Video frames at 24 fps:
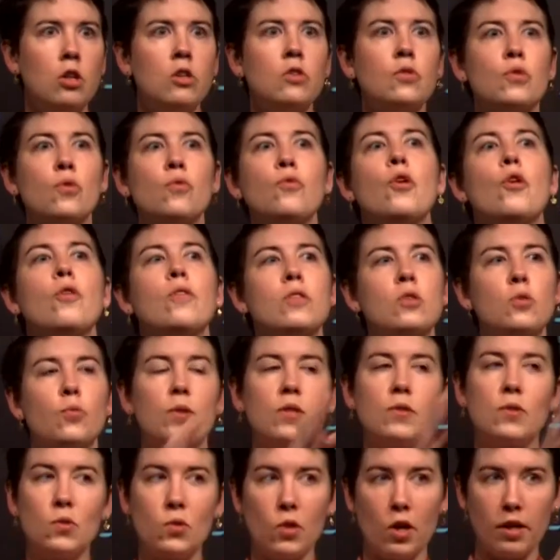So notice we
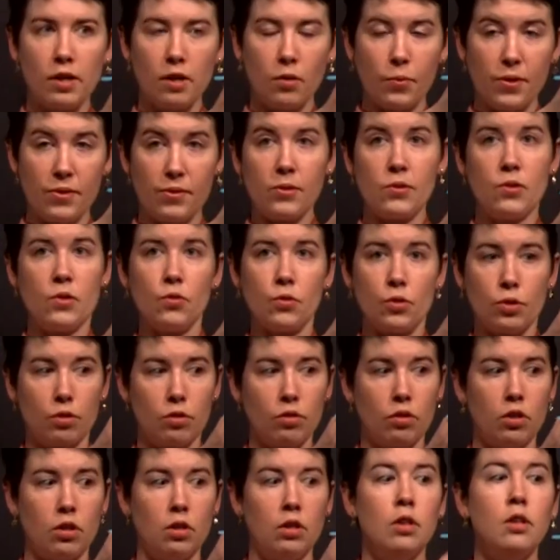started with this
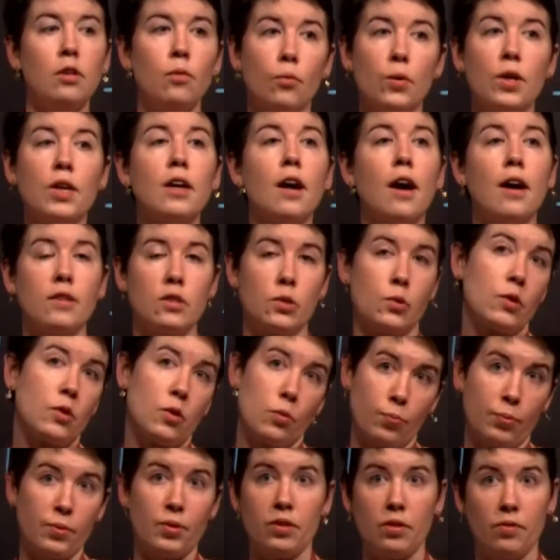integral, we got to a
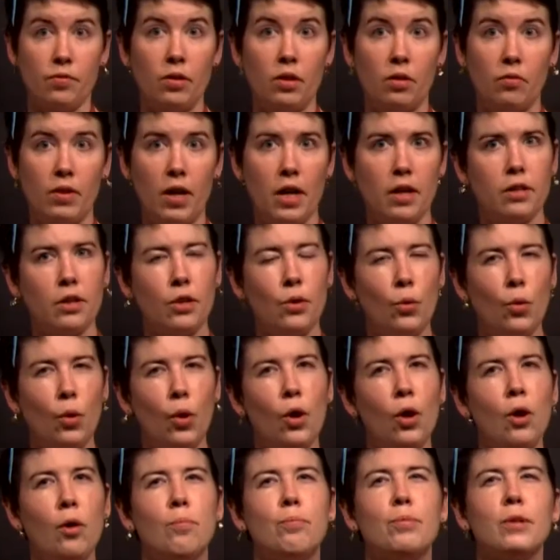specific value.
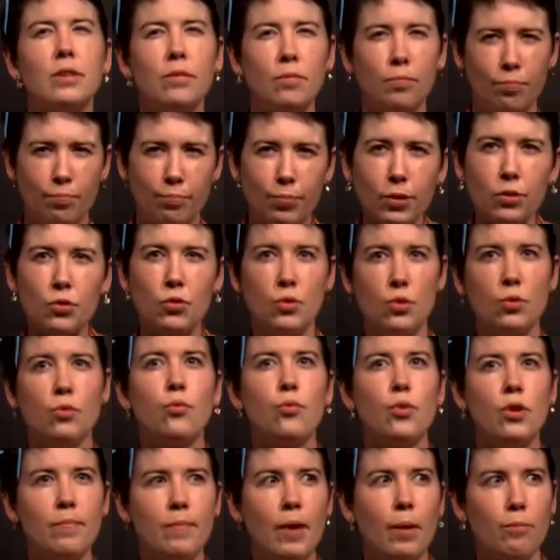But, but do
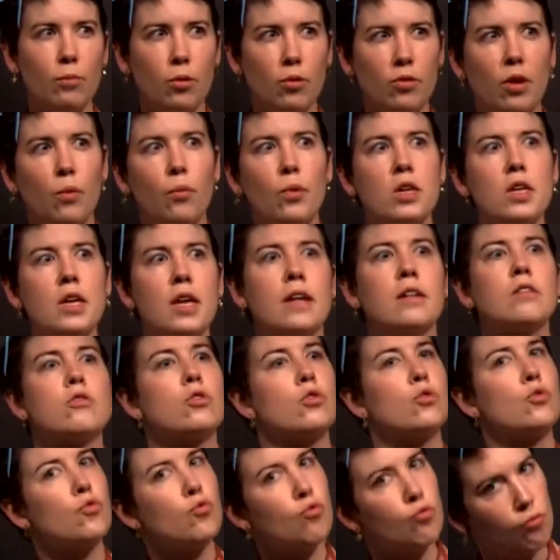remember that we can't
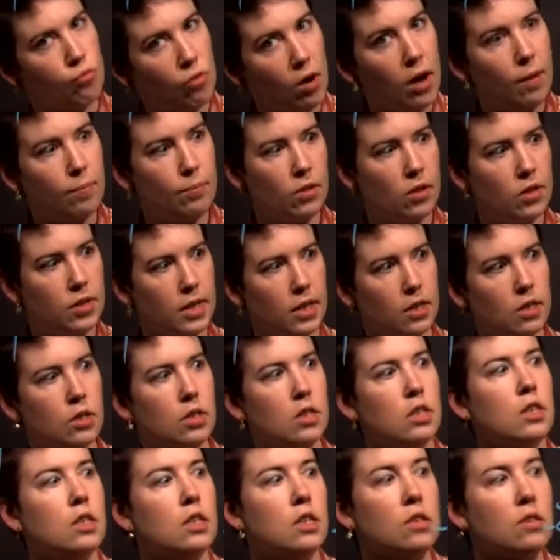just drop the
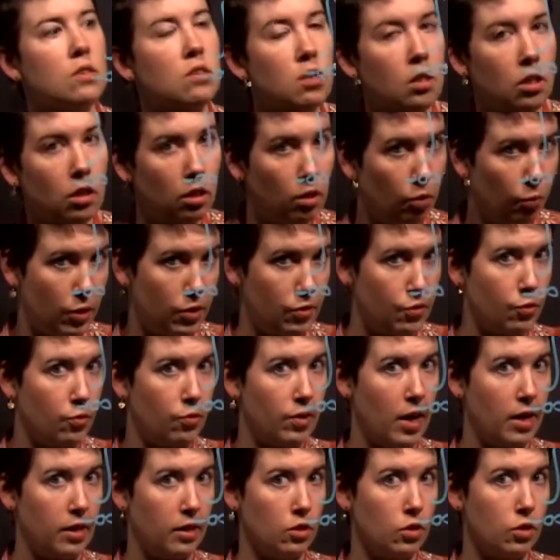delta until we do
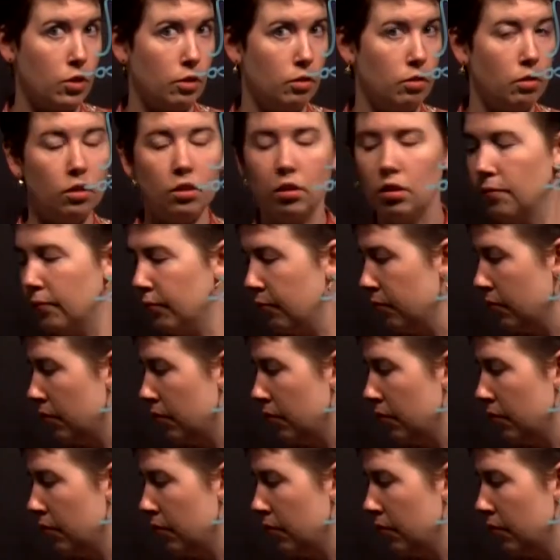that integral.